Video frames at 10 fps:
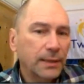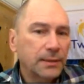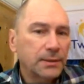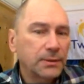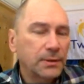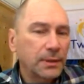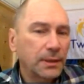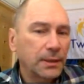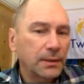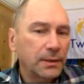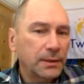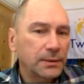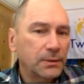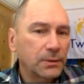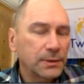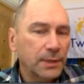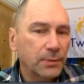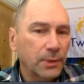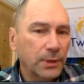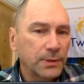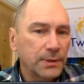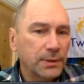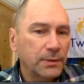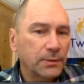to the school's network using their